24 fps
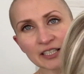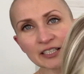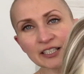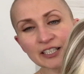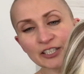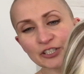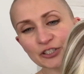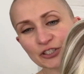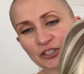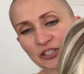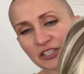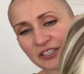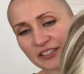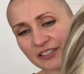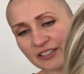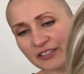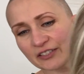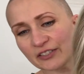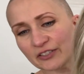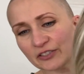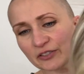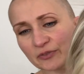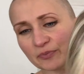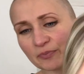She's in
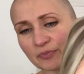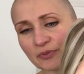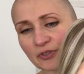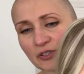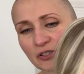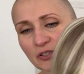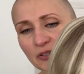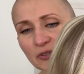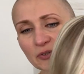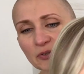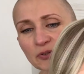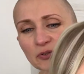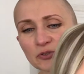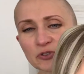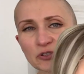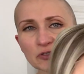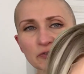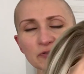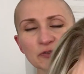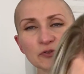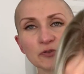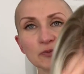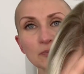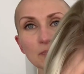this
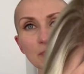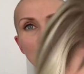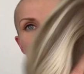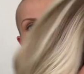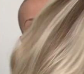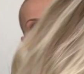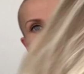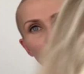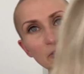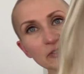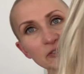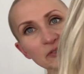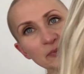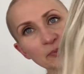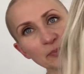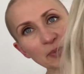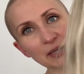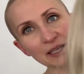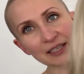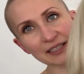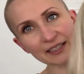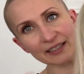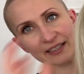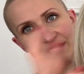beautiful blonde
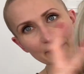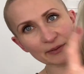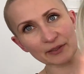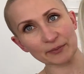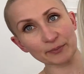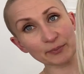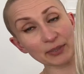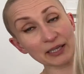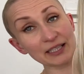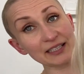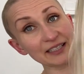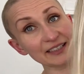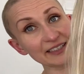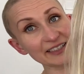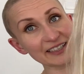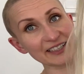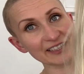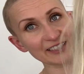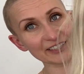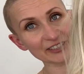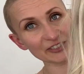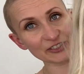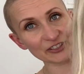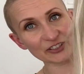
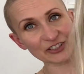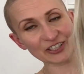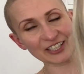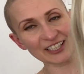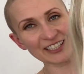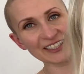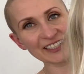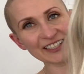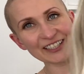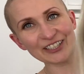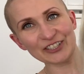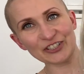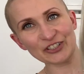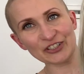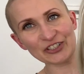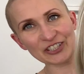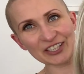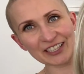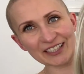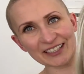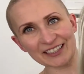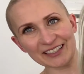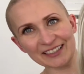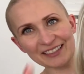balayage
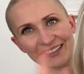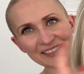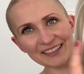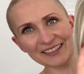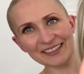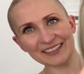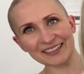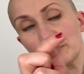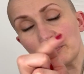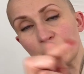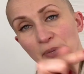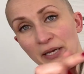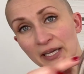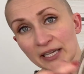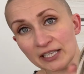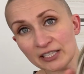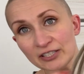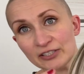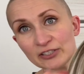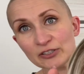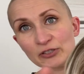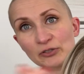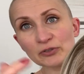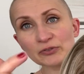shade.
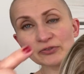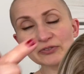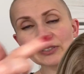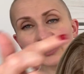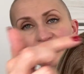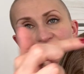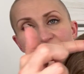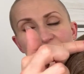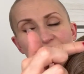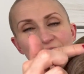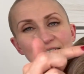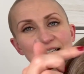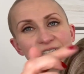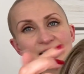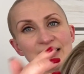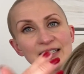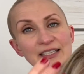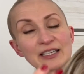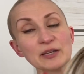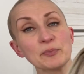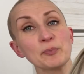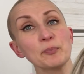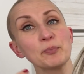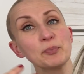Base of that color
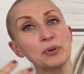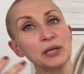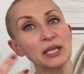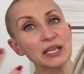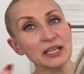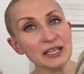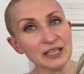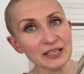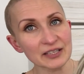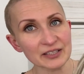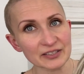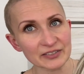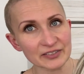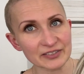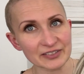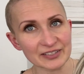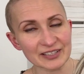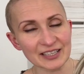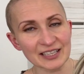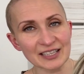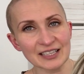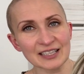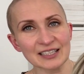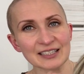appears
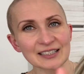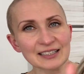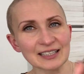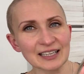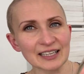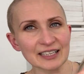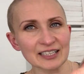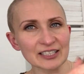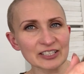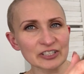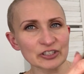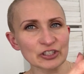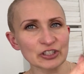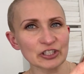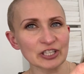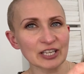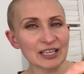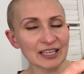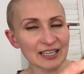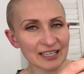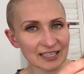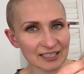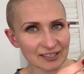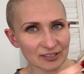like she
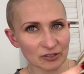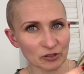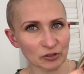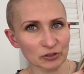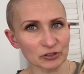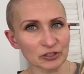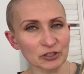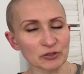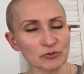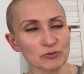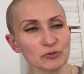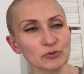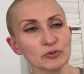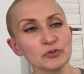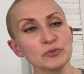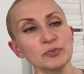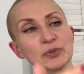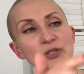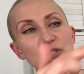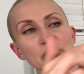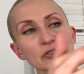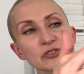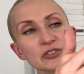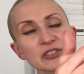has got a root
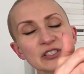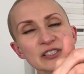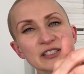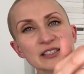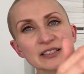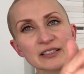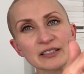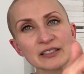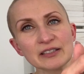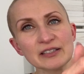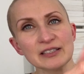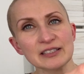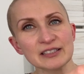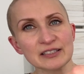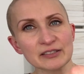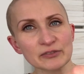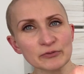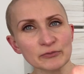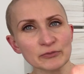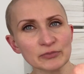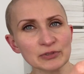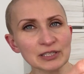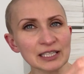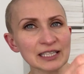because it's
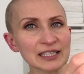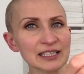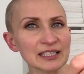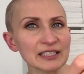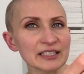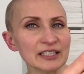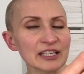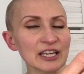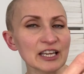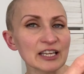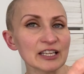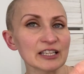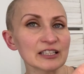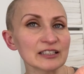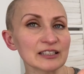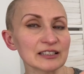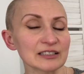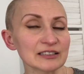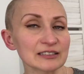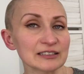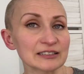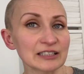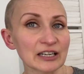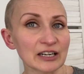like a
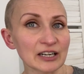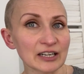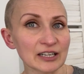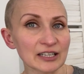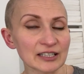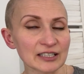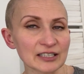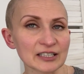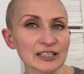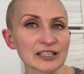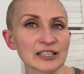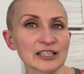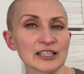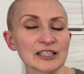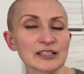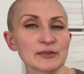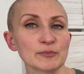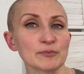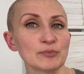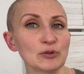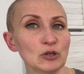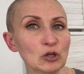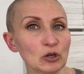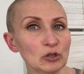dark
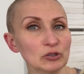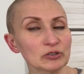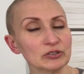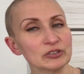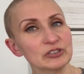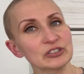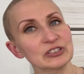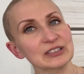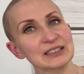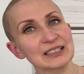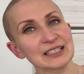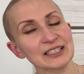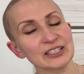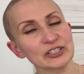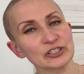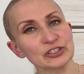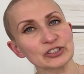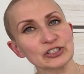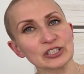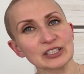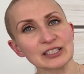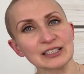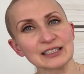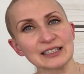blonde
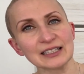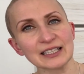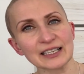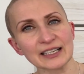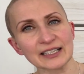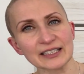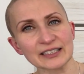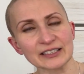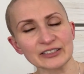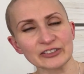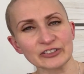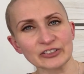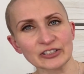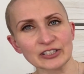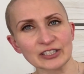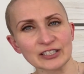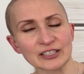/ light